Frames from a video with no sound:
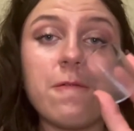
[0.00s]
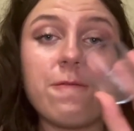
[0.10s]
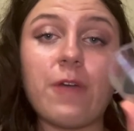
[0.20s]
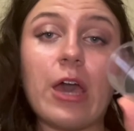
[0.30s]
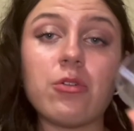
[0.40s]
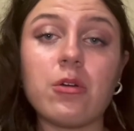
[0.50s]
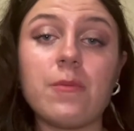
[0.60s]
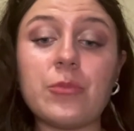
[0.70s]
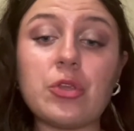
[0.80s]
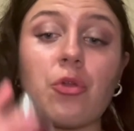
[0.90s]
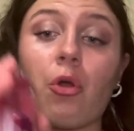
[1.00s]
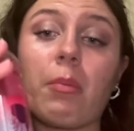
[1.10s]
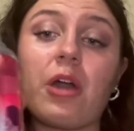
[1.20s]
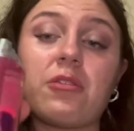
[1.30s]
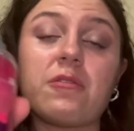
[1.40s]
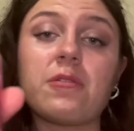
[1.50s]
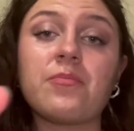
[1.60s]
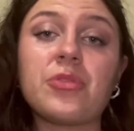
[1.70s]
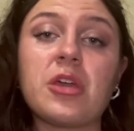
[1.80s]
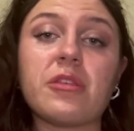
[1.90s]
fat. Do not buy this.
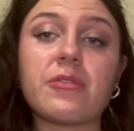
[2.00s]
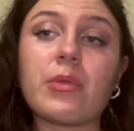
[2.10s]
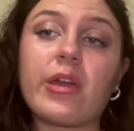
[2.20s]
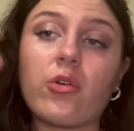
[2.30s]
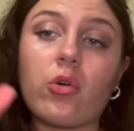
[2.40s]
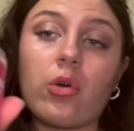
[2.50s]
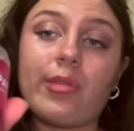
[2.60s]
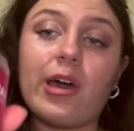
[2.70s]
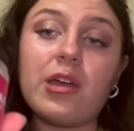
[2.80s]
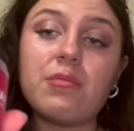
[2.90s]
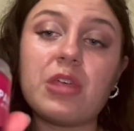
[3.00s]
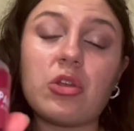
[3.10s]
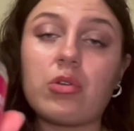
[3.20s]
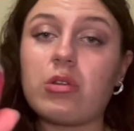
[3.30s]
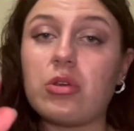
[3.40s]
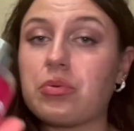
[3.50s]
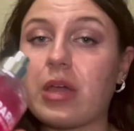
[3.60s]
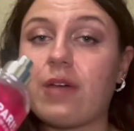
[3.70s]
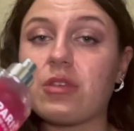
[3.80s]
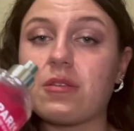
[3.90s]
This one I got online. They don't usually
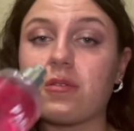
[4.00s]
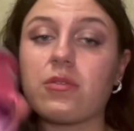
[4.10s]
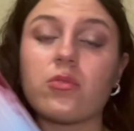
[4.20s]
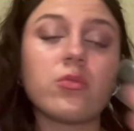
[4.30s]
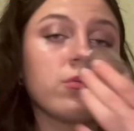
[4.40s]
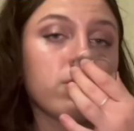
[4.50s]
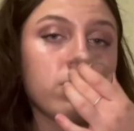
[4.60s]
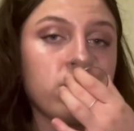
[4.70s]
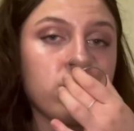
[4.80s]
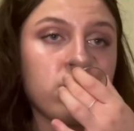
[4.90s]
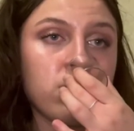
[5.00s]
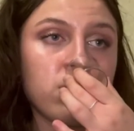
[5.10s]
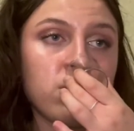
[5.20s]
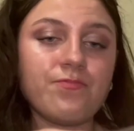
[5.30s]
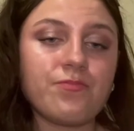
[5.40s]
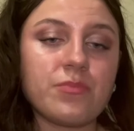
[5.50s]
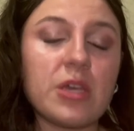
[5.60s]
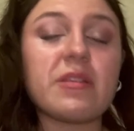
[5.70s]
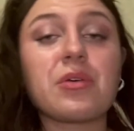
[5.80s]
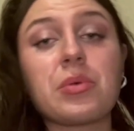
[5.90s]
have these in store.
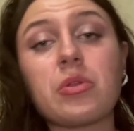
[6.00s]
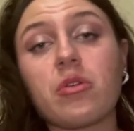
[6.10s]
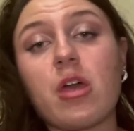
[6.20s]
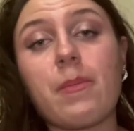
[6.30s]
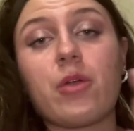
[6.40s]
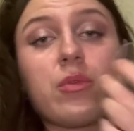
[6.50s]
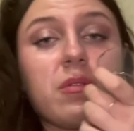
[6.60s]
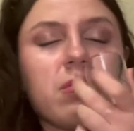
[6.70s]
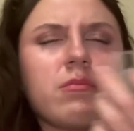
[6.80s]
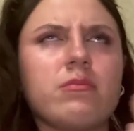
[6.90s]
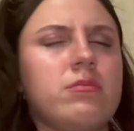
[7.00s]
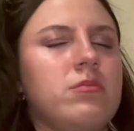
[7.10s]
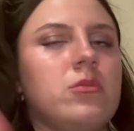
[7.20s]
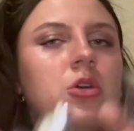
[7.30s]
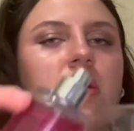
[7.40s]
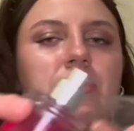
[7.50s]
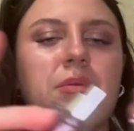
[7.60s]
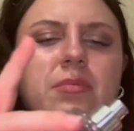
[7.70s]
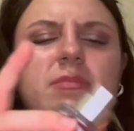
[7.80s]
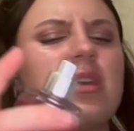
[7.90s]
It's actually not that bad ones. No, I
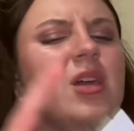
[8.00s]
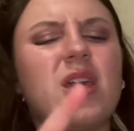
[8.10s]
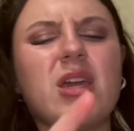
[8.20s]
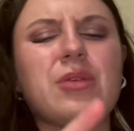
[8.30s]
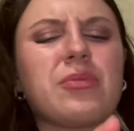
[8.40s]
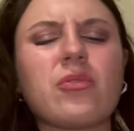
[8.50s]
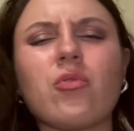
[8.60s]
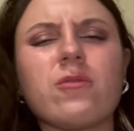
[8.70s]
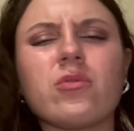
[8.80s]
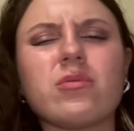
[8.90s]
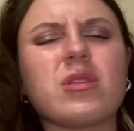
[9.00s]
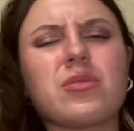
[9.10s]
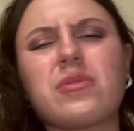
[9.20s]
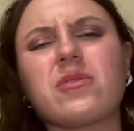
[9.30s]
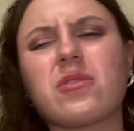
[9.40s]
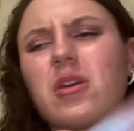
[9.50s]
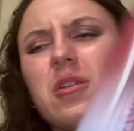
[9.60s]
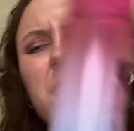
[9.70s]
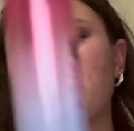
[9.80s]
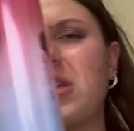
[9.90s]
changed. It's just awful. Like, just don't get
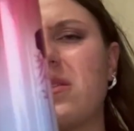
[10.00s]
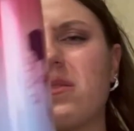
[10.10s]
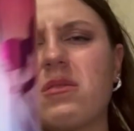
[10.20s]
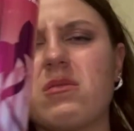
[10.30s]
it. It's,